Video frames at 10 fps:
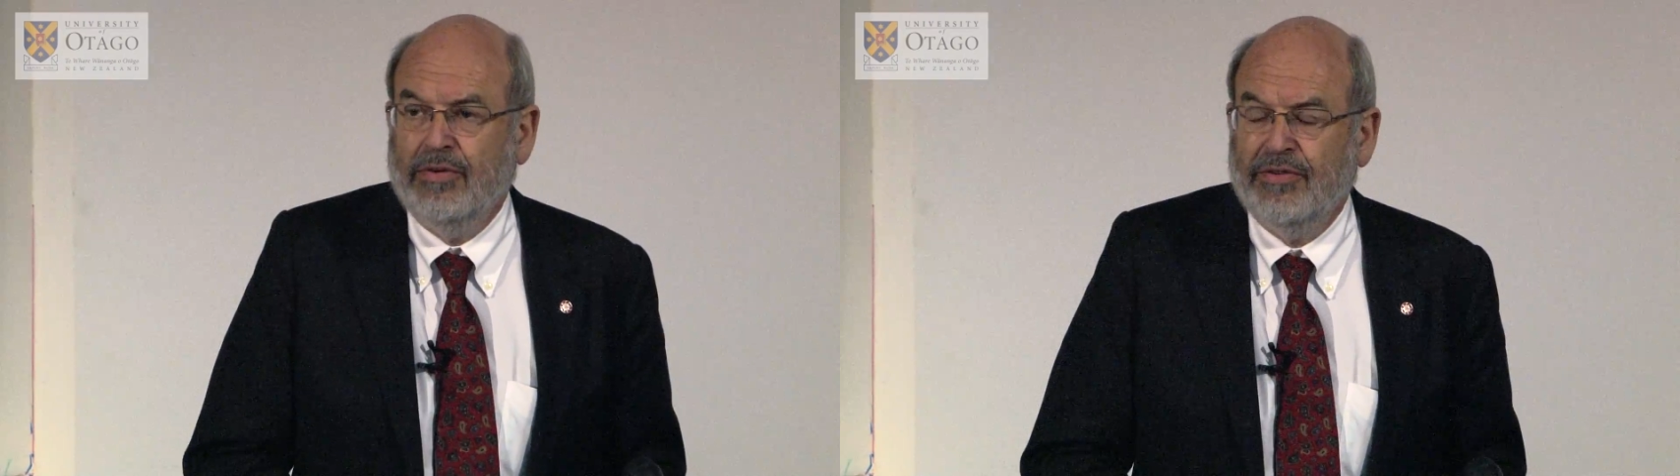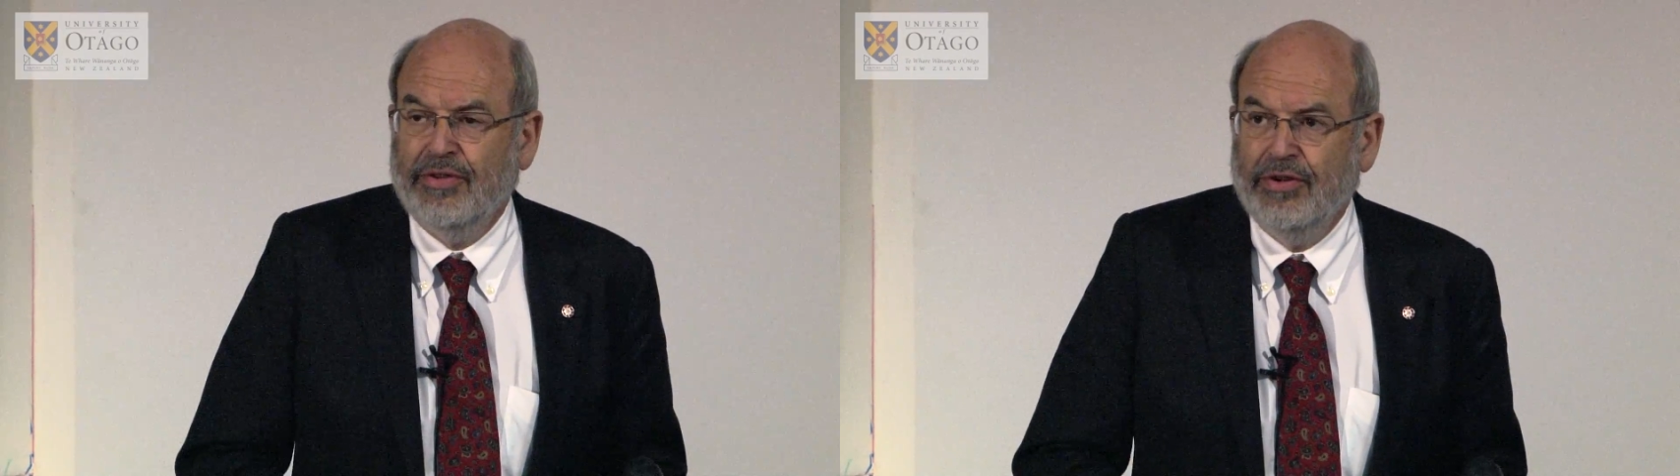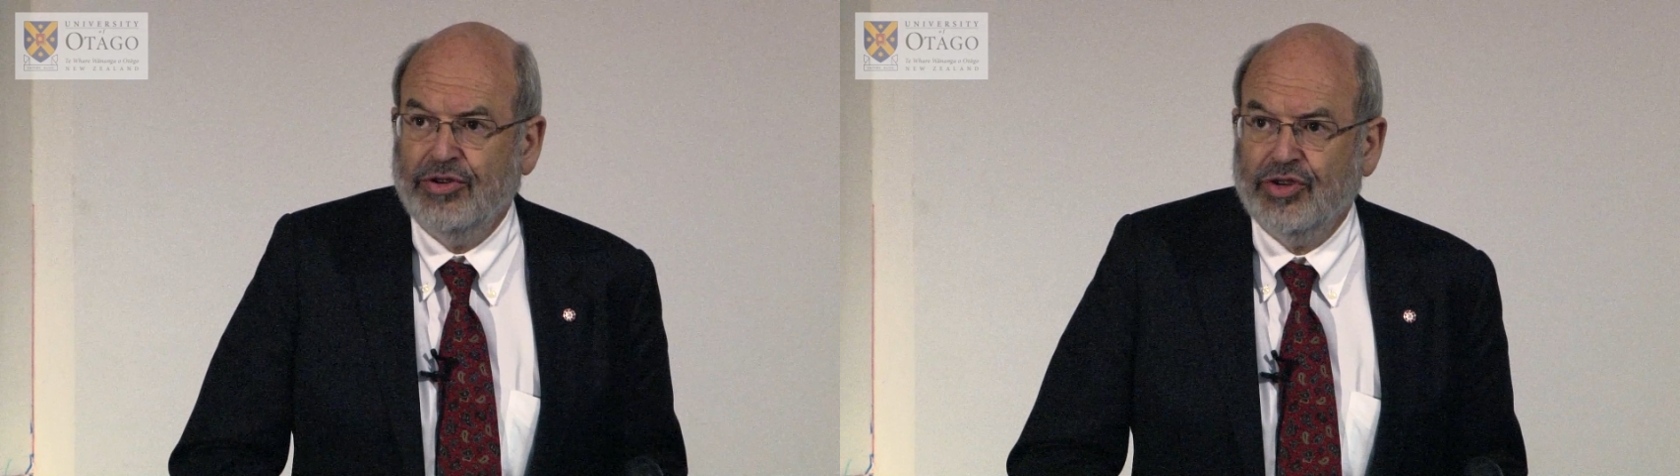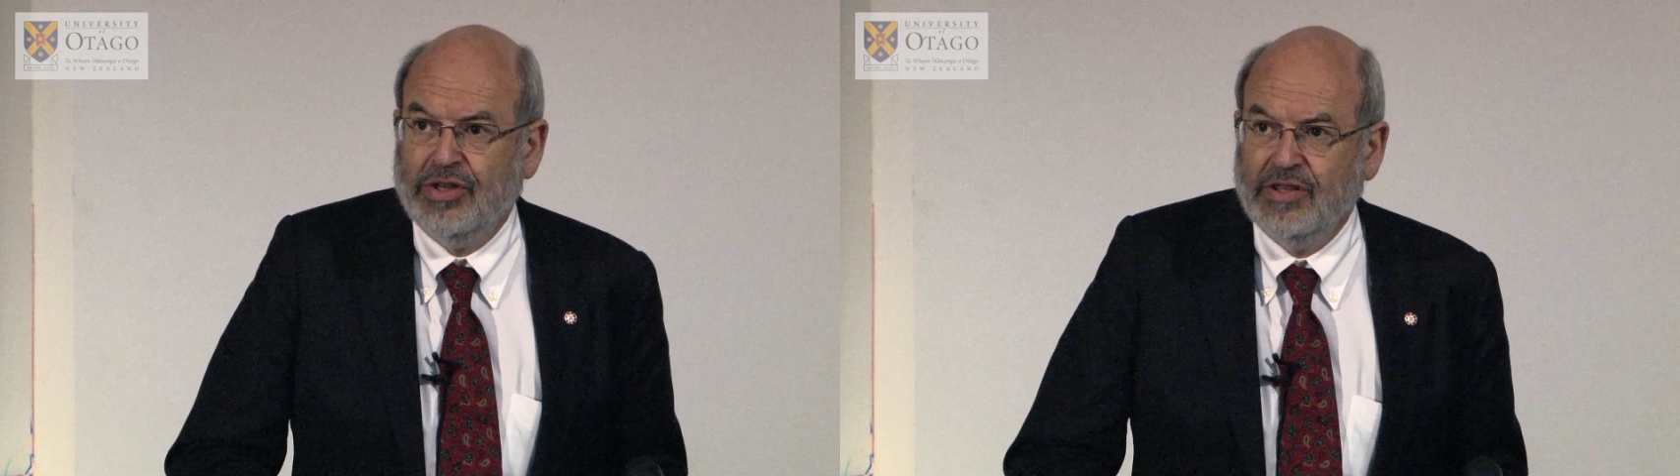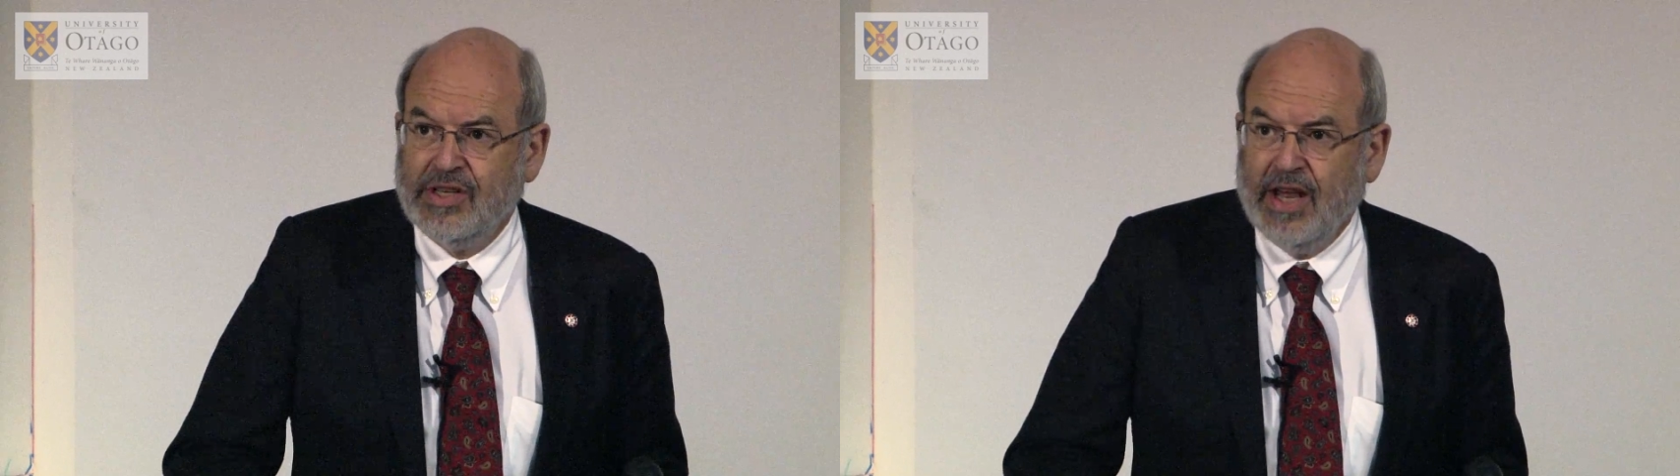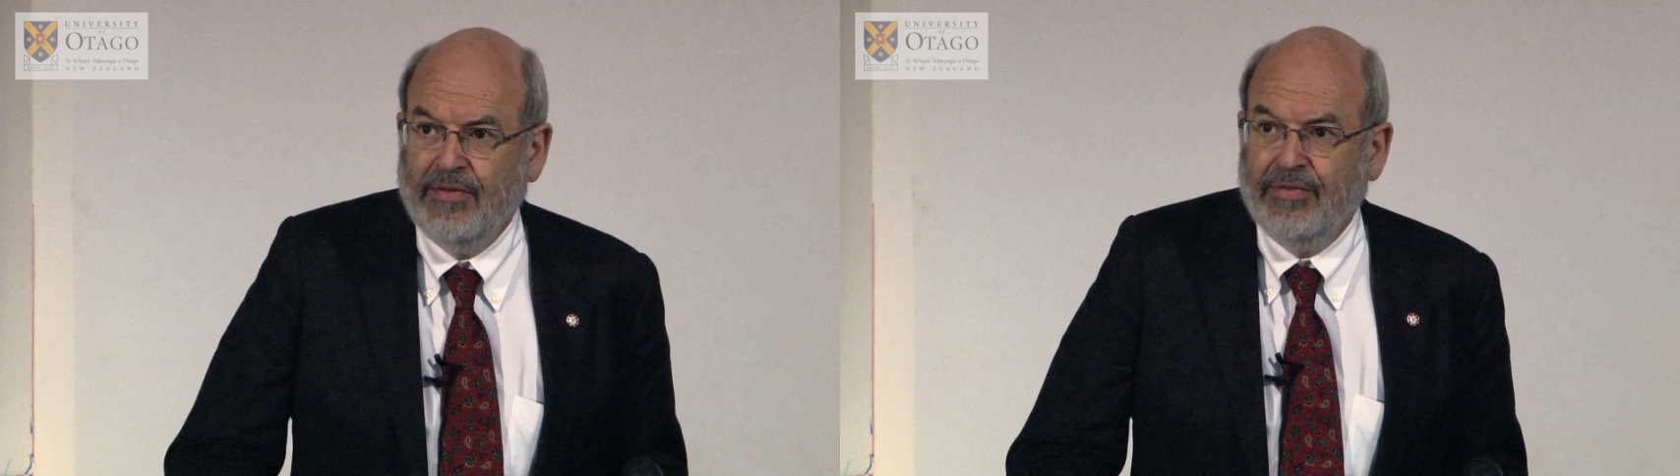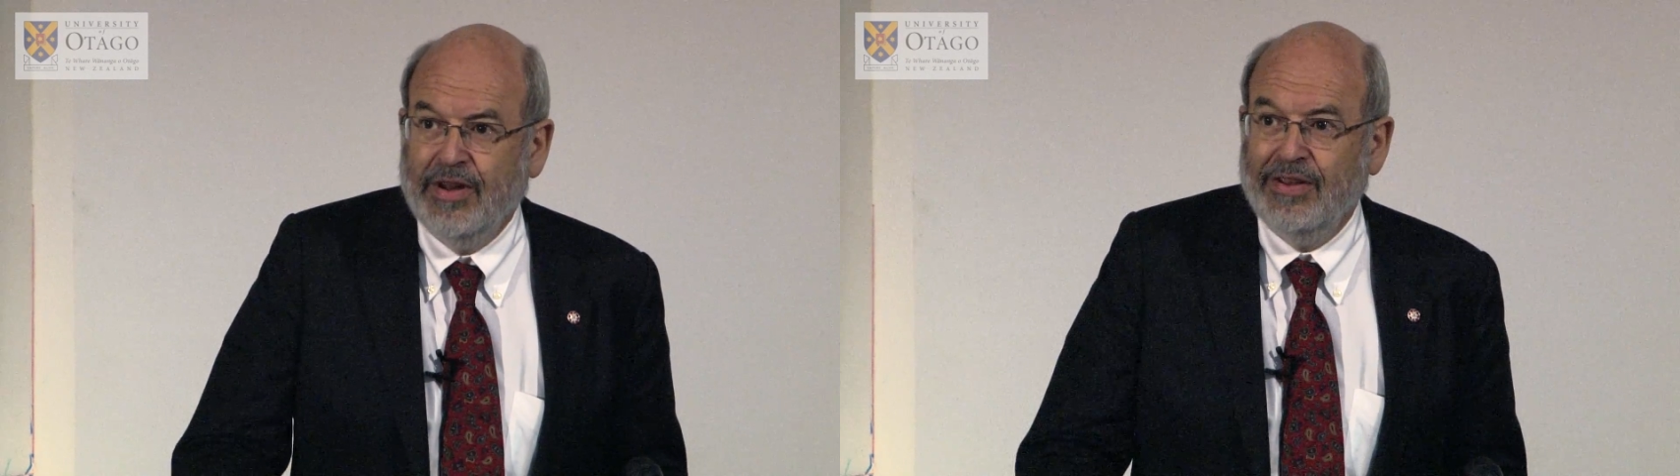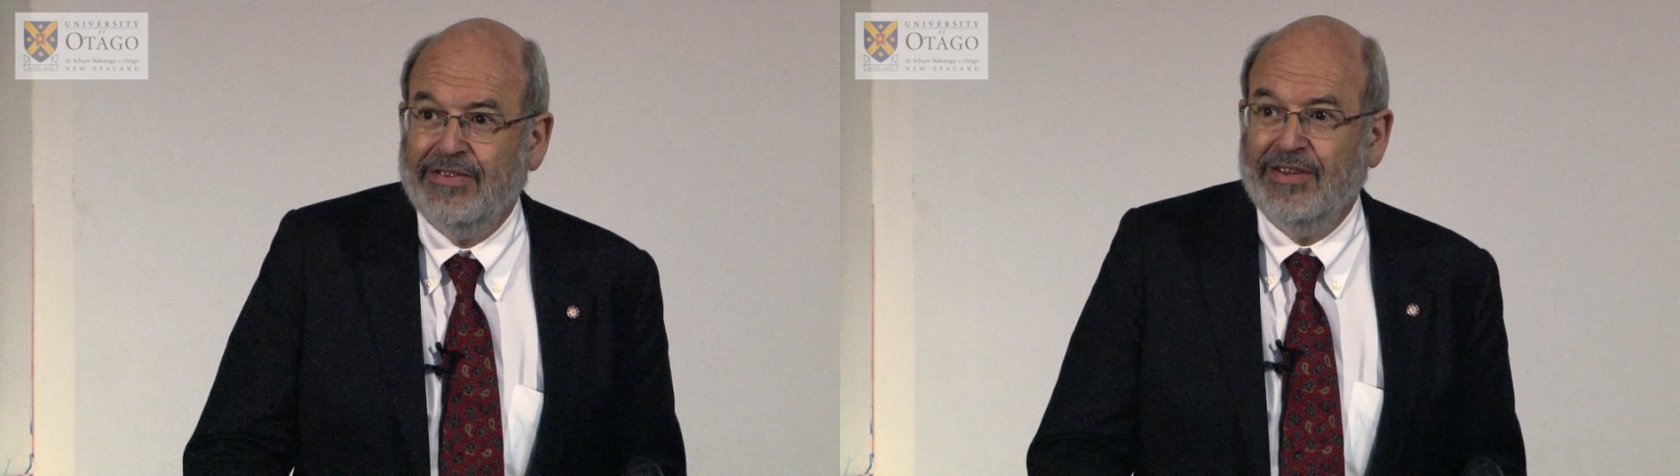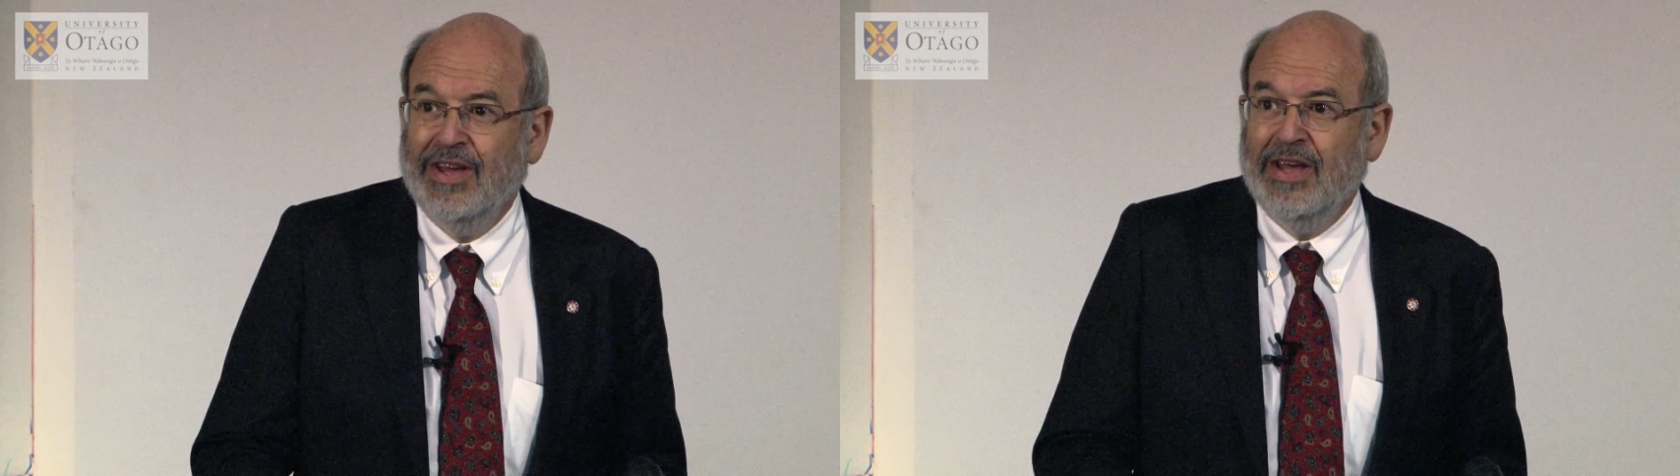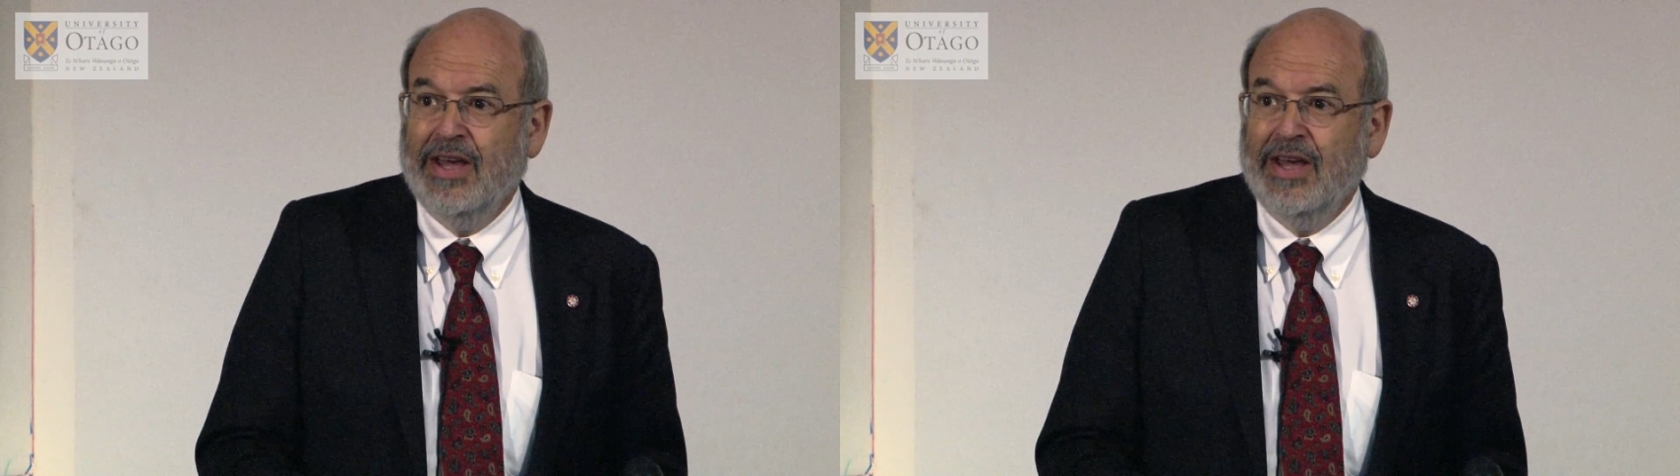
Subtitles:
research discoveries